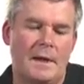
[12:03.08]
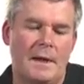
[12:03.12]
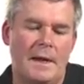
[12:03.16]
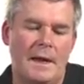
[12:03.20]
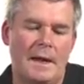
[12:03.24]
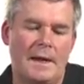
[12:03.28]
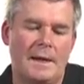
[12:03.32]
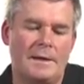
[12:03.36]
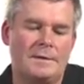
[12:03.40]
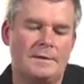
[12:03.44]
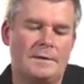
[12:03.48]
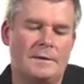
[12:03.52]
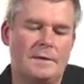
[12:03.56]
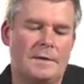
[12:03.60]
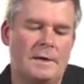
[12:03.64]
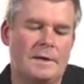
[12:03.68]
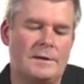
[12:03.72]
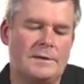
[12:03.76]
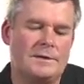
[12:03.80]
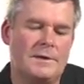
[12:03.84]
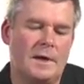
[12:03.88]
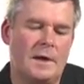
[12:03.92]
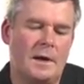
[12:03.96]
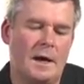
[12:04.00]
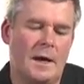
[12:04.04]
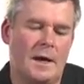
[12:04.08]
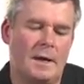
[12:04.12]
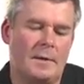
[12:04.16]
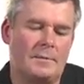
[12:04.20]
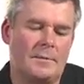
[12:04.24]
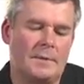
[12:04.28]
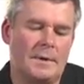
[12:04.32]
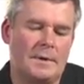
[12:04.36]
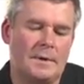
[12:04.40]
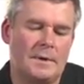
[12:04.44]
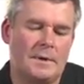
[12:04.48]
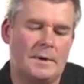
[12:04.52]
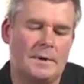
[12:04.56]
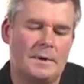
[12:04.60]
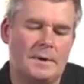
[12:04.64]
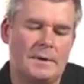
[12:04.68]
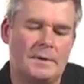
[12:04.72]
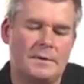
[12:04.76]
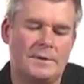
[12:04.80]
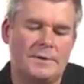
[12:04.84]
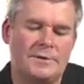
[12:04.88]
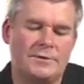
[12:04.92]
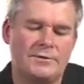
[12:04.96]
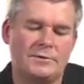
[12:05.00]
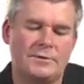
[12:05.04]
And in time,
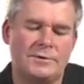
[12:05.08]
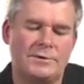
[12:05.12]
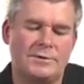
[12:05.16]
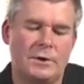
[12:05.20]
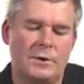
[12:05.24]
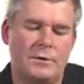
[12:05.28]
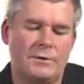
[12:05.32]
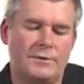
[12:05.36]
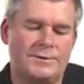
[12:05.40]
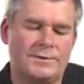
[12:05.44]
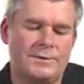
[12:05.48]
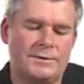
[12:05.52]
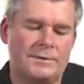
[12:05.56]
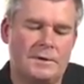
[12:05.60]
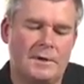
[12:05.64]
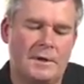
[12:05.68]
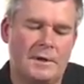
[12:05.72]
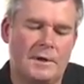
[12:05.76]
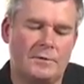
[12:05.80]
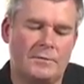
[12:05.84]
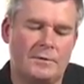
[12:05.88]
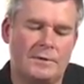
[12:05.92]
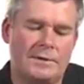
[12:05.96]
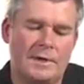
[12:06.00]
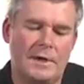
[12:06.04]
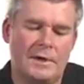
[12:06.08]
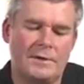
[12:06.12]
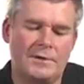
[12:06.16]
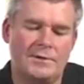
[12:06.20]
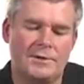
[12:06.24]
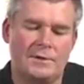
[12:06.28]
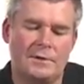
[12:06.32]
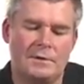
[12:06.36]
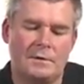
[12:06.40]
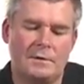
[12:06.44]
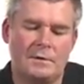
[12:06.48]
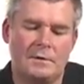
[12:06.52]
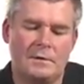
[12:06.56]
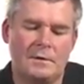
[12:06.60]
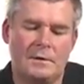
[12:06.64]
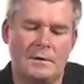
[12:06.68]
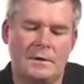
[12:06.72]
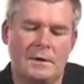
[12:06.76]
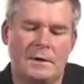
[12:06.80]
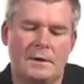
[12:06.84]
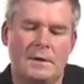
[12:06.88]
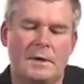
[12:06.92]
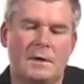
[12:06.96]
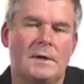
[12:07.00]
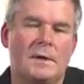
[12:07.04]
this results in a reduction
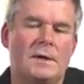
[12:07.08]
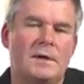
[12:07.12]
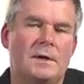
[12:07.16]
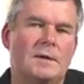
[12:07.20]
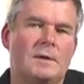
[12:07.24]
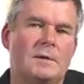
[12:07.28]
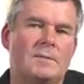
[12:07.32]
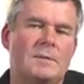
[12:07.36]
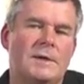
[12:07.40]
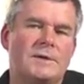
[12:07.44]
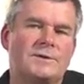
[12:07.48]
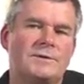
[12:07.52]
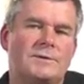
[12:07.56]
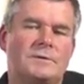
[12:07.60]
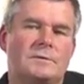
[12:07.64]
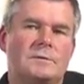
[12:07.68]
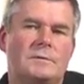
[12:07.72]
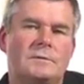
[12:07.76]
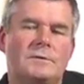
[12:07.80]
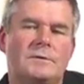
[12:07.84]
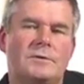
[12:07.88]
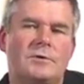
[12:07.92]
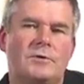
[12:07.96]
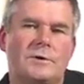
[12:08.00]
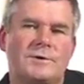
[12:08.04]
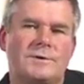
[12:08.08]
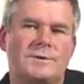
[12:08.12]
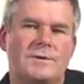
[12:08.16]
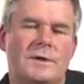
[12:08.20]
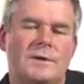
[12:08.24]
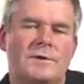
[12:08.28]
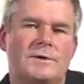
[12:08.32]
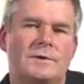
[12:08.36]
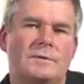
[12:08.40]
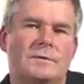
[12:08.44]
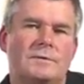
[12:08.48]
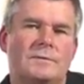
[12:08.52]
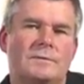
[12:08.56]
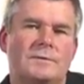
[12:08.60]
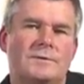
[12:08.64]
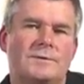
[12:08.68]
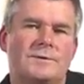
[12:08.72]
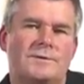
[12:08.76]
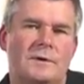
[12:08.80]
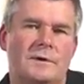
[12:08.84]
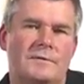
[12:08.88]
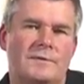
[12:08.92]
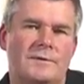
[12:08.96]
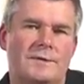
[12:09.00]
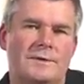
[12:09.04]
in the muscle cross-sectional
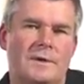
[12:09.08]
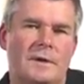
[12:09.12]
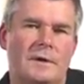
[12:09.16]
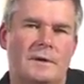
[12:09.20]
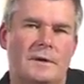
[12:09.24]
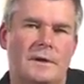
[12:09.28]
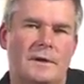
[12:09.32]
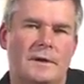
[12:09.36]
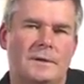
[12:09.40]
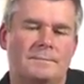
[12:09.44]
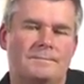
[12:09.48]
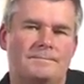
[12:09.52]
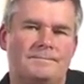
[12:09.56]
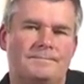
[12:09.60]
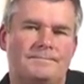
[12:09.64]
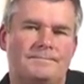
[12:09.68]
surface area.